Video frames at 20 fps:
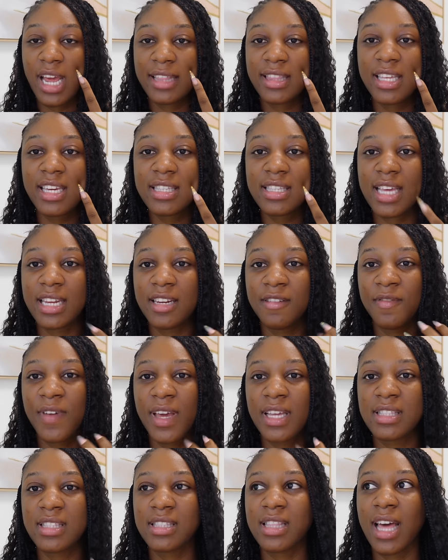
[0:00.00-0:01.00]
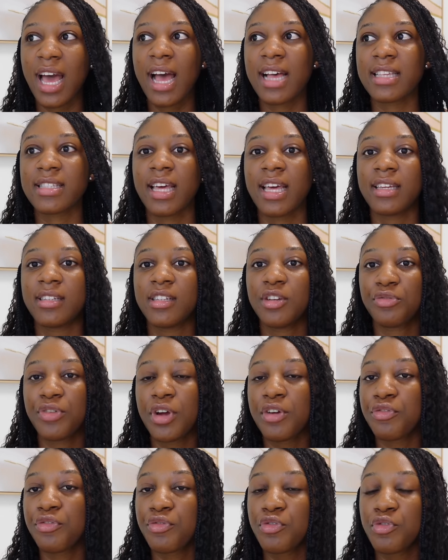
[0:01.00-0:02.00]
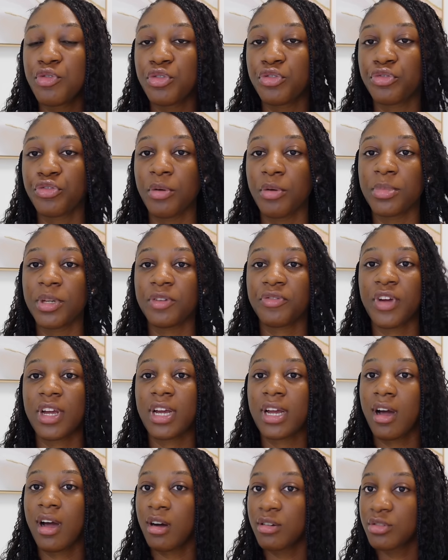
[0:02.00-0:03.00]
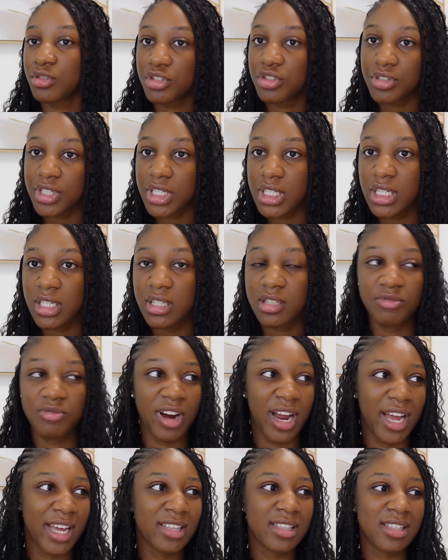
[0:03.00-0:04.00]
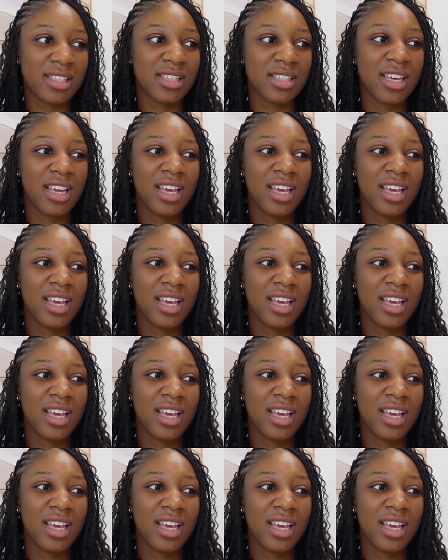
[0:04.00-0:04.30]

I think it's an event that has like different food from different countries, right?